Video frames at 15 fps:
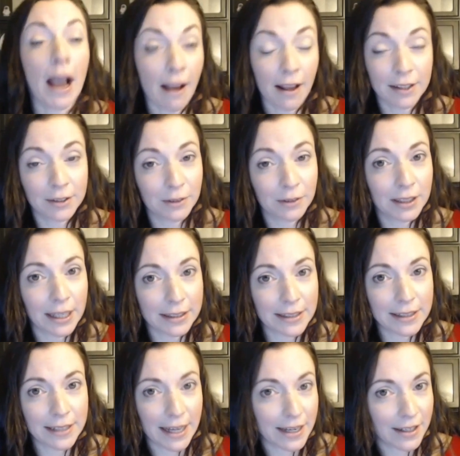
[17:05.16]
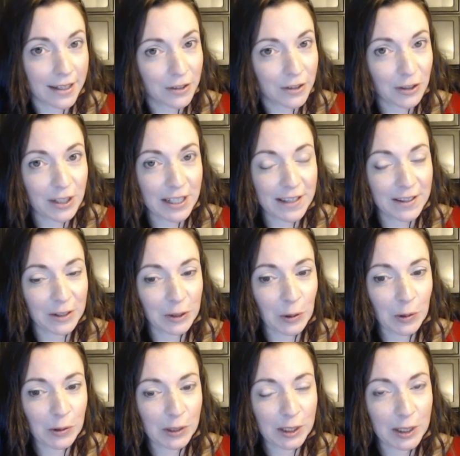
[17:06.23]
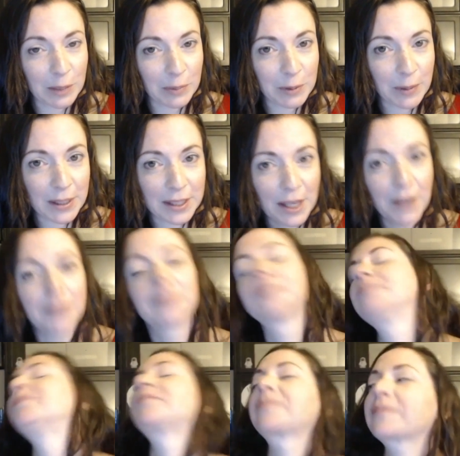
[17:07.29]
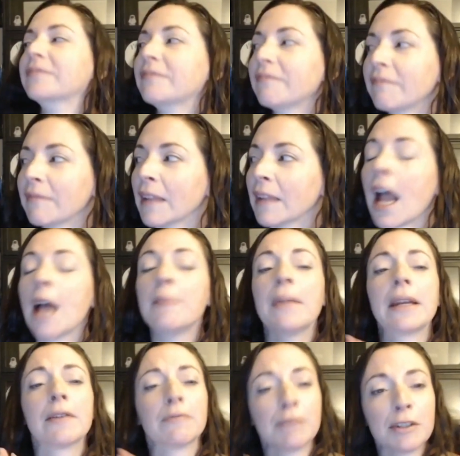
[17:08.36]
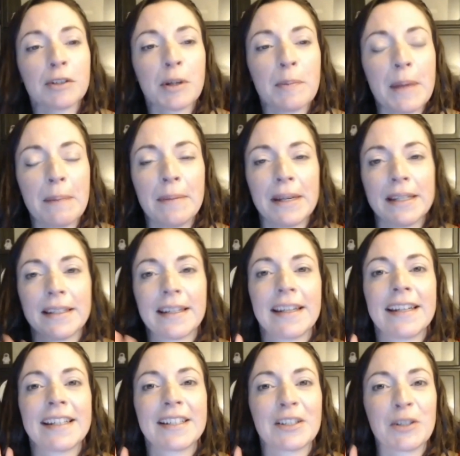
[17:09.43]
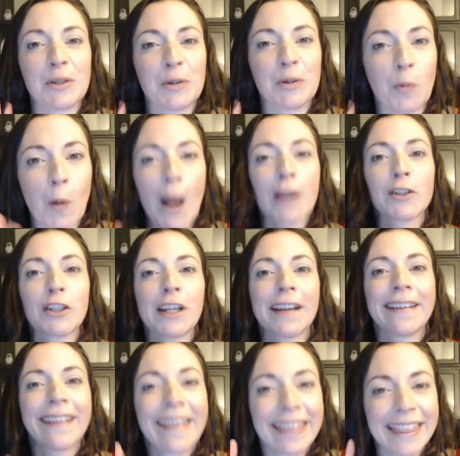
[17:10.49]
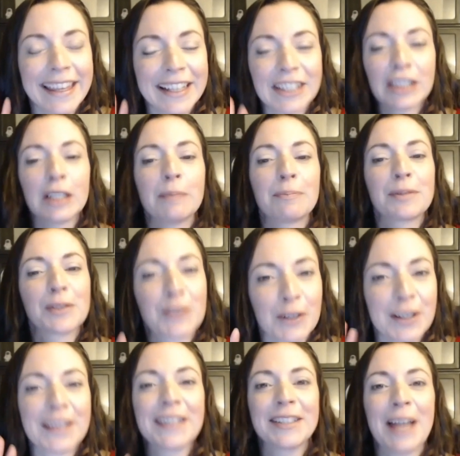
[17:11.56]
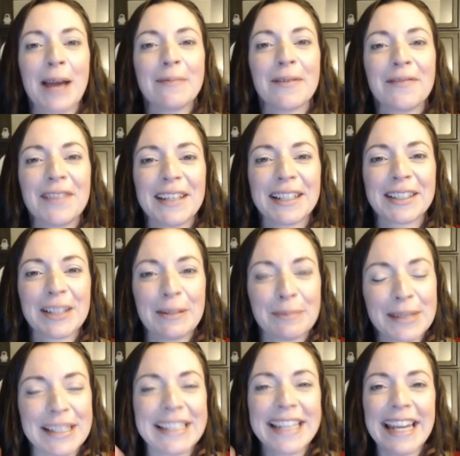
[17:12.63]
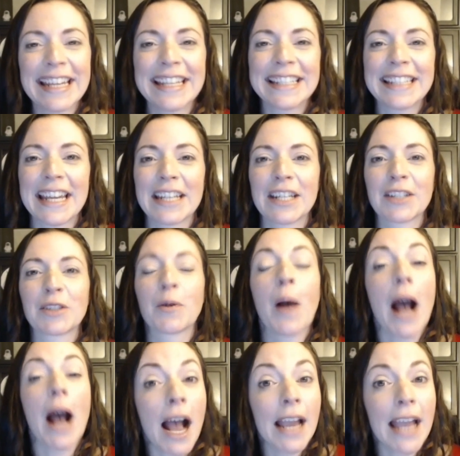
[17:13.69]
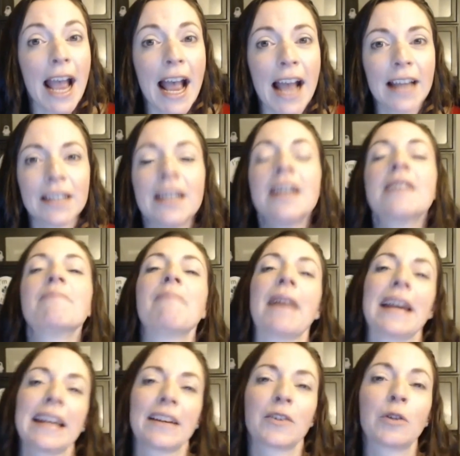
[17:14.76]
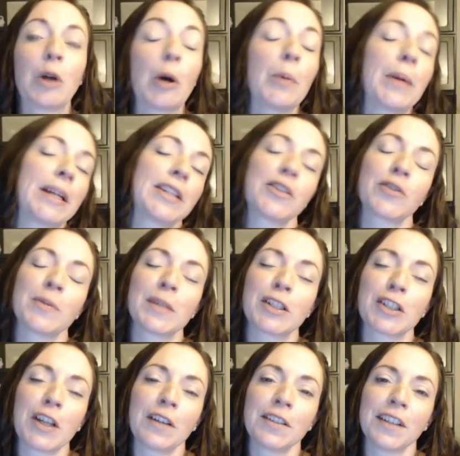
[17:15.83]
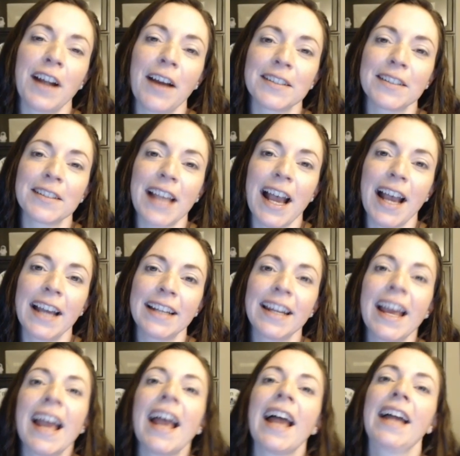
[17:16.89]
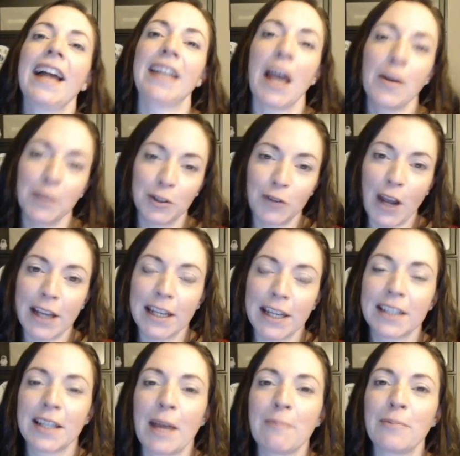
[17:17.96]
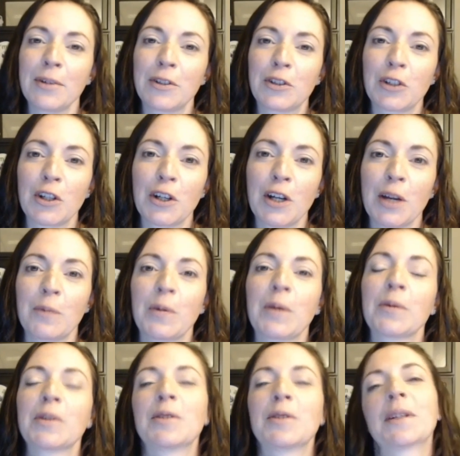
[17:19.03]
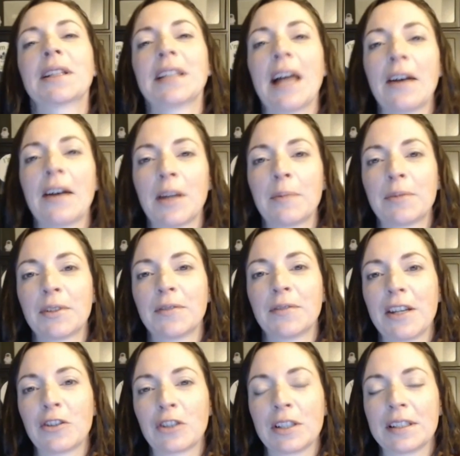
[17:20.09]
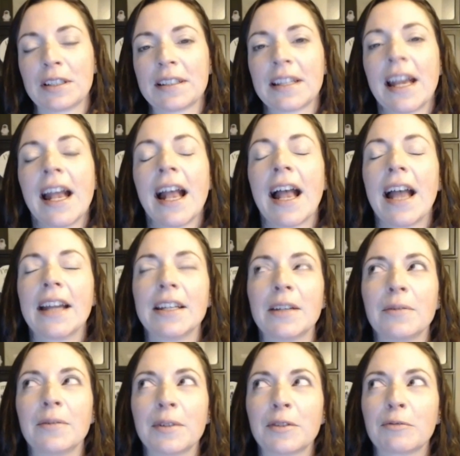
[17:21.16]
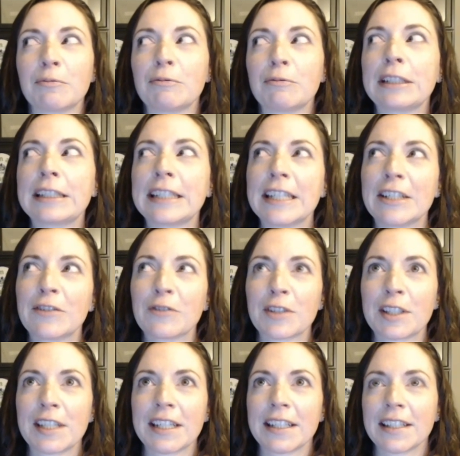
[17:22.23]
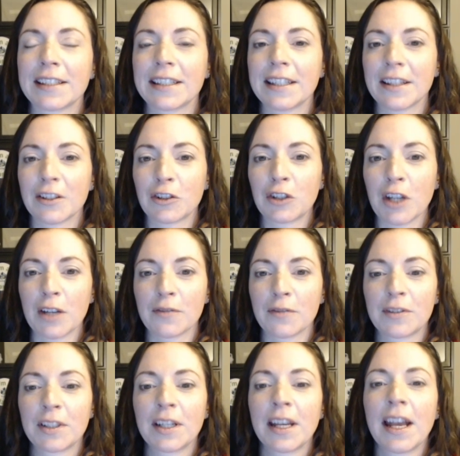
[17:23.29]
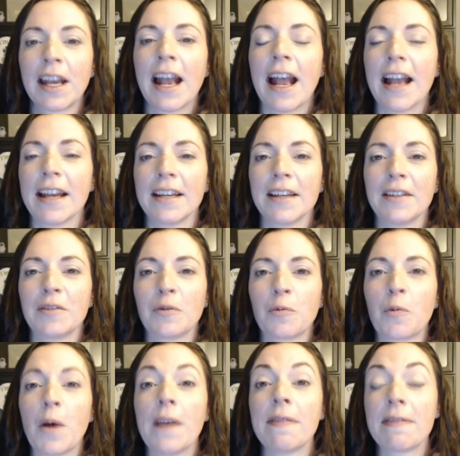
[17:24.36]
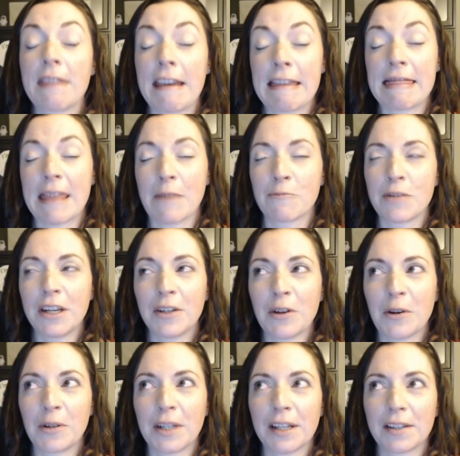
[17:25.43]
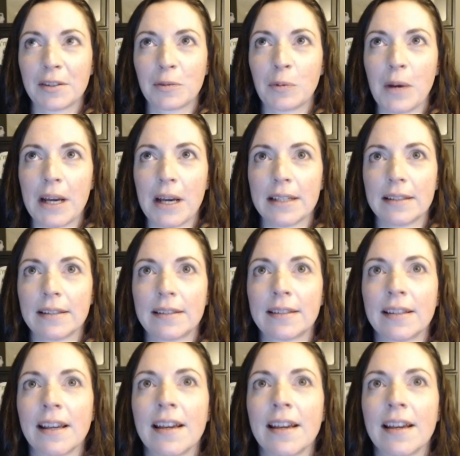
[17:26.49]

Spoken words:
also collected data during the solar eclipse myself. I made a real commitment to watching the eclipse during the time of the eclipse and taking data. So I had my globe instrument shelter outside and I was tracking temperature and we were doing cloud observations. And it was really interesting to see the shift. And one thing that we noticed was